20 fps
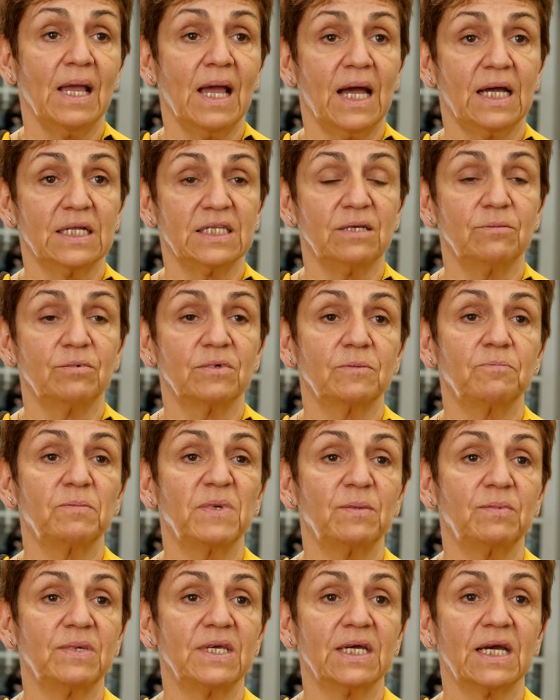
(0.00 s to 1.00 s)
and even
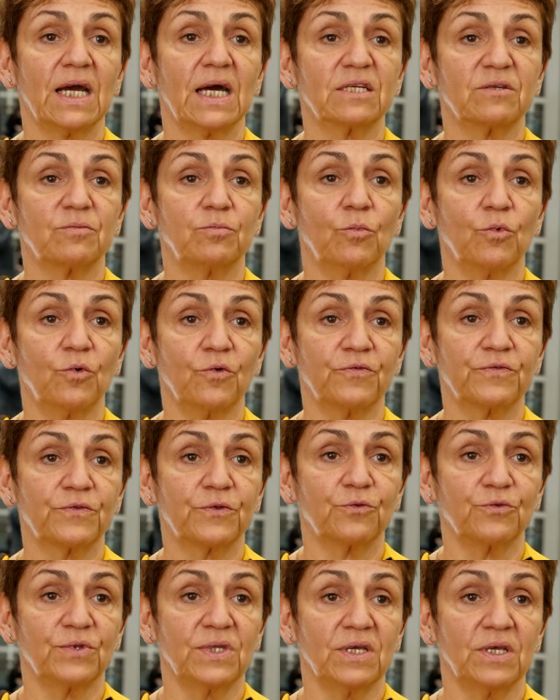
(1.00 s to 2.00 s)
BV has moved
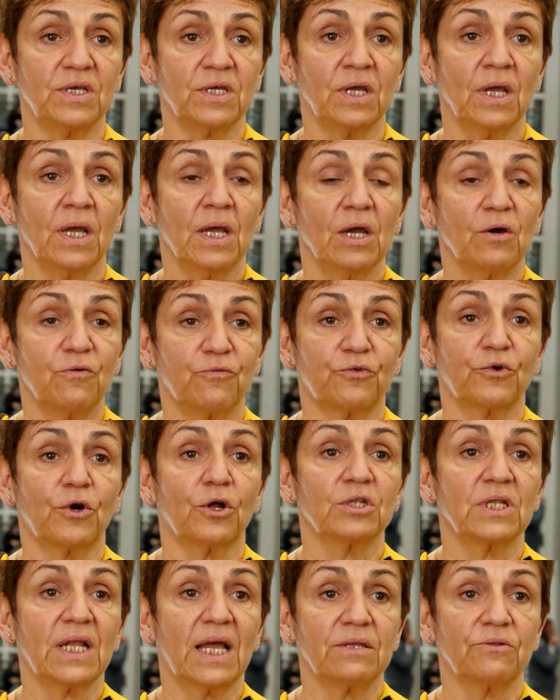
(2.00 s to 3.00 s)
to the
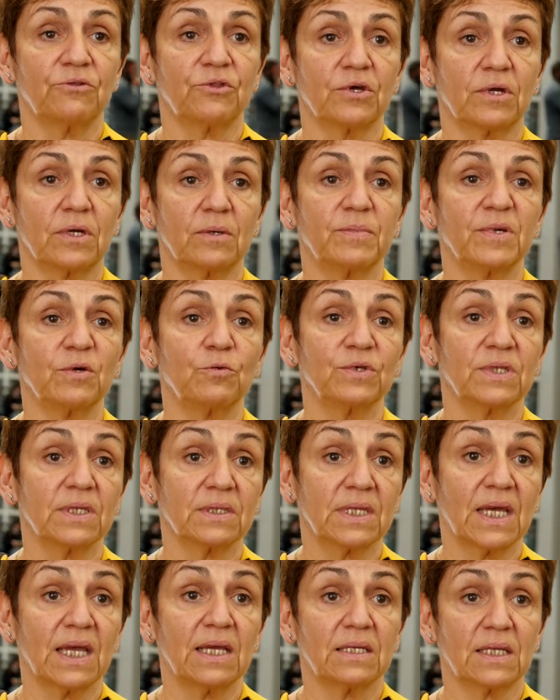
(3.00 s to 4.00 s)
frontline therapy with
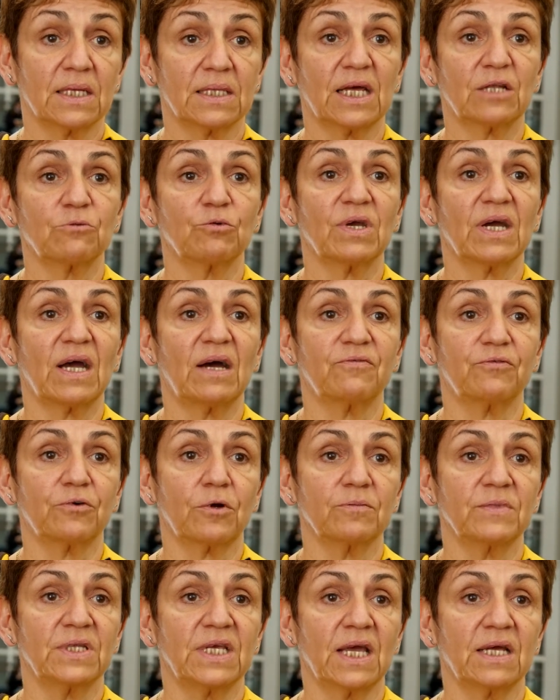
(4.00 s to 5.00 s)
the data that we have
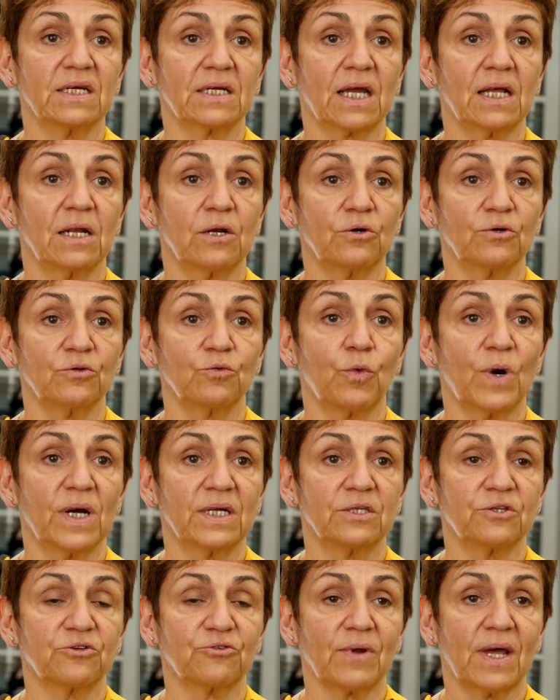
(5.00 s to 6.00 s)
from the
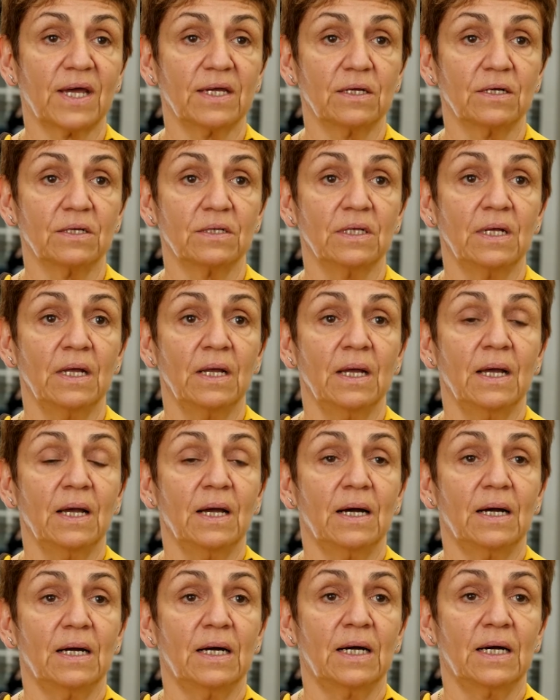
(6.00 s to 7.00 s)
Echelon-1 trial
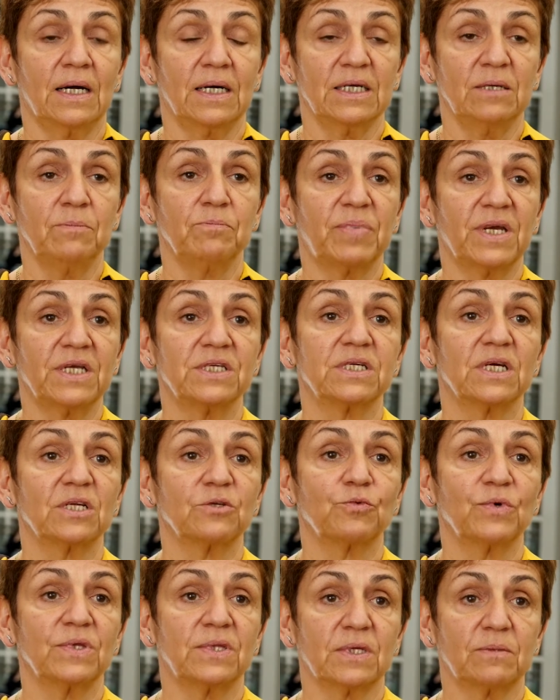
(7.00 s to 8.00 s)
in
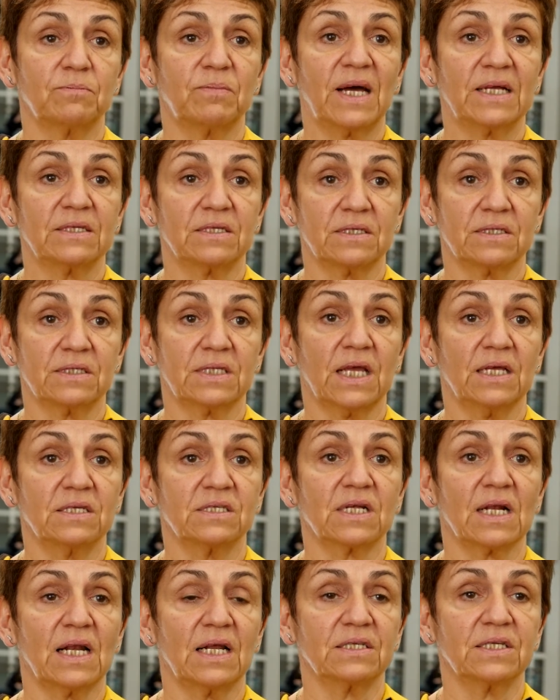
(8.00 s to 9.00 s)
patients with advanced
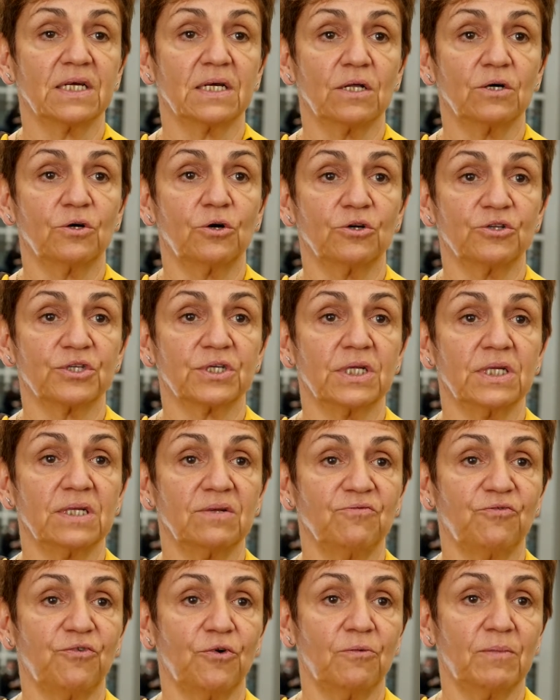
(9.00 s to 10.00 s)
stage classical Hodgkin
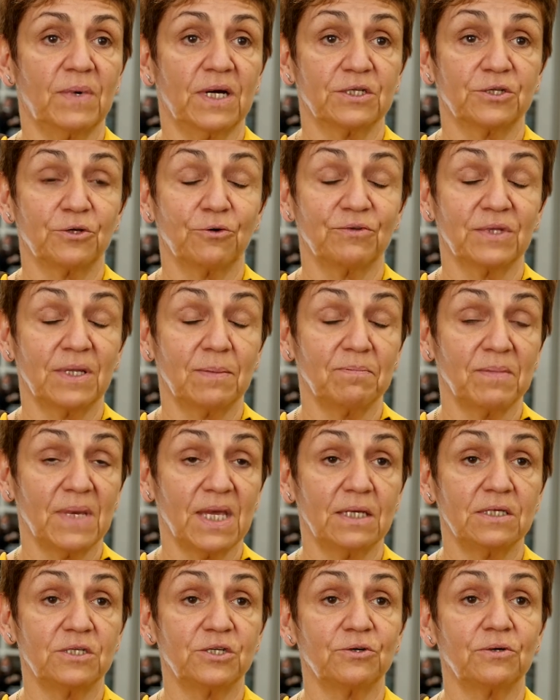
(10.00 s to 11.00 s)
lymphoma. So the
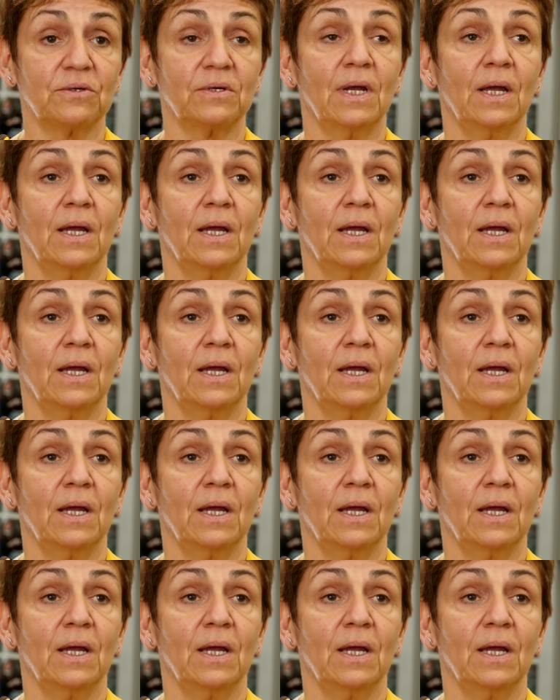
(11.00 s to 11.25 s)
major